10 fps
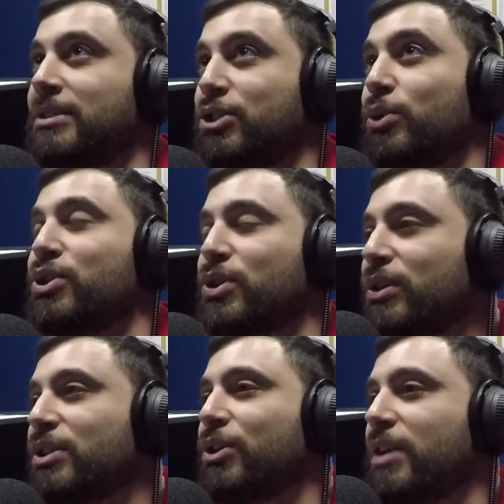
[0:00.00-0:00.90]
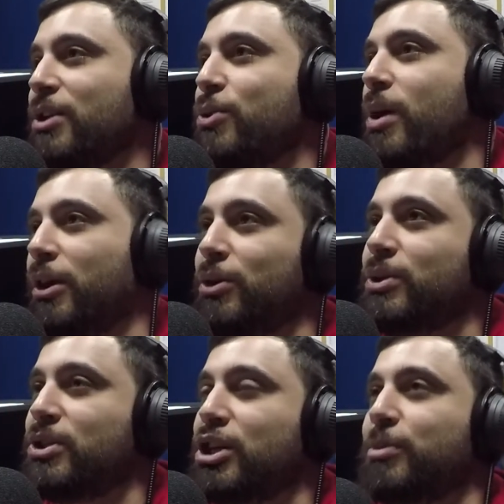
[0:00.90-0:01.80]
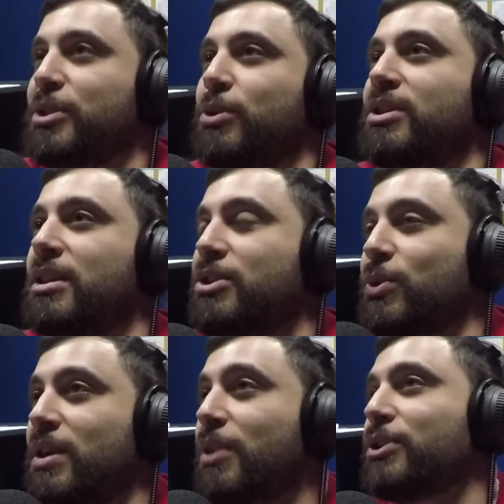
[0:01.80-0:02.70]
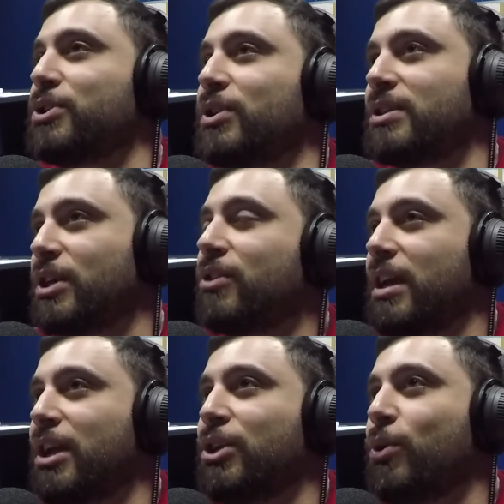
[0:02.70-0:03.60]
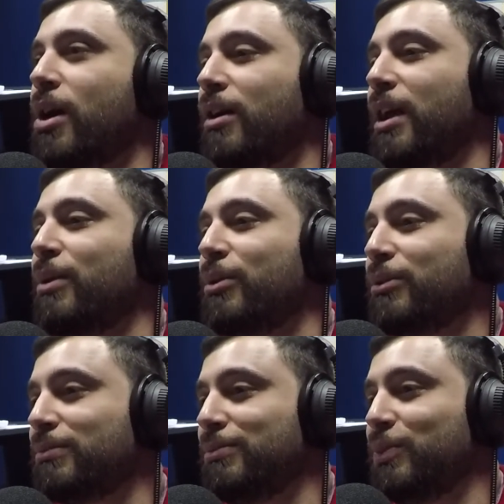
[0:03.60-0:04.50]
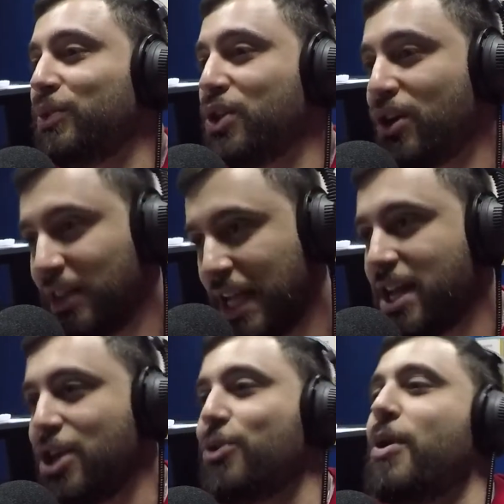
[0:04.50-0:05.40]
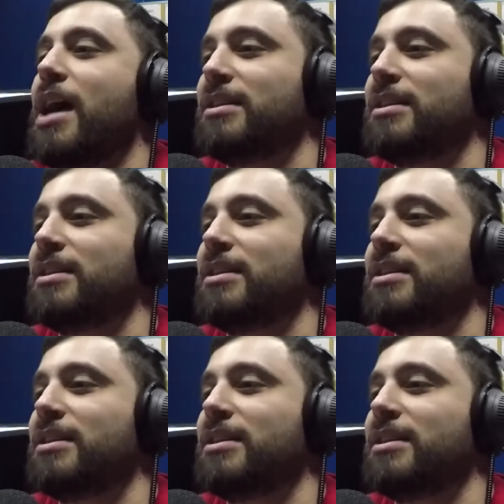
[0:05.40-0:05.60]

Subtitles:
to a certain degree, who are you to judge? But to another certain degree, you are a young lady who has